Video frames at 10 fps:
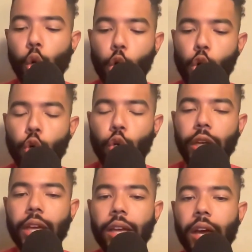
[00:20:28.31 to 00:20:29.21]

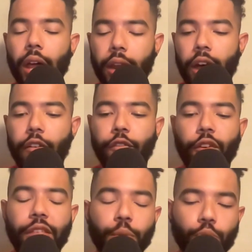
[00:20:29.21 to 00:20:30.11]
early enough
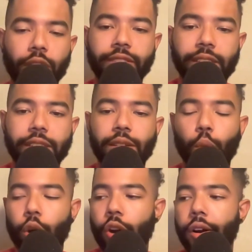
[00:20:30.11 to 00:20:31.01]
in the Braves season
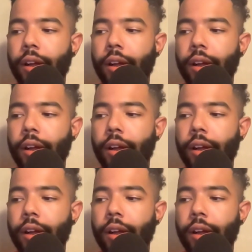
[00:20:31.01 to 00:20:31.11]
where,